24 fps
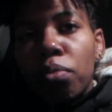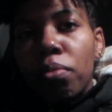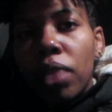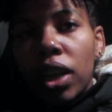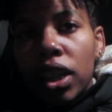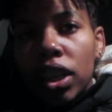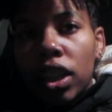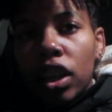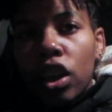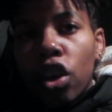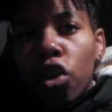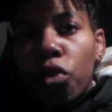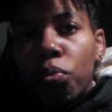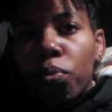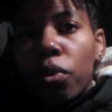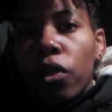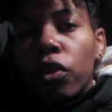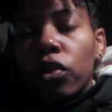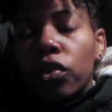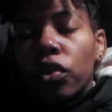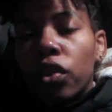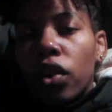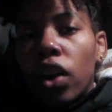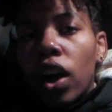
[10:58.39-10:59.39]
myself
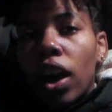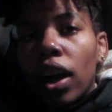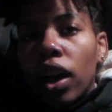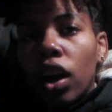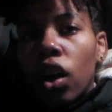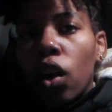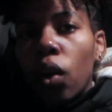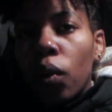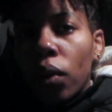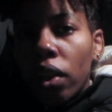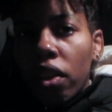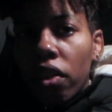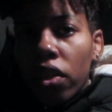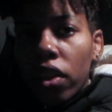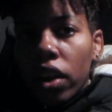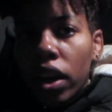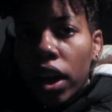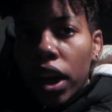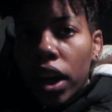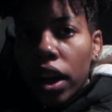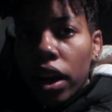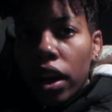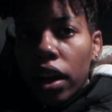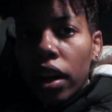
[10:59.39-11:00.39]
before I go in
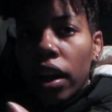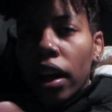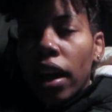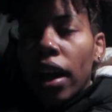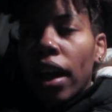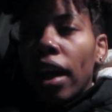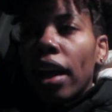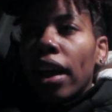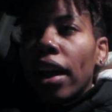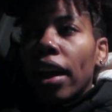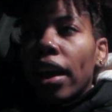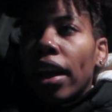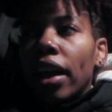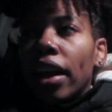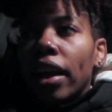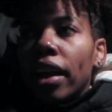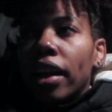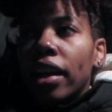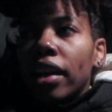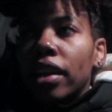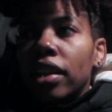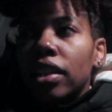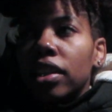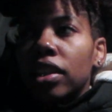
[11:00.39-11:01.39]
there
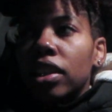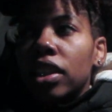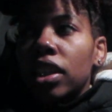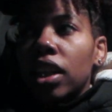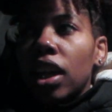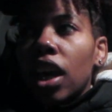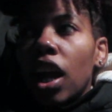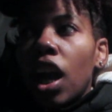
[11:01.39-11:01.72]
and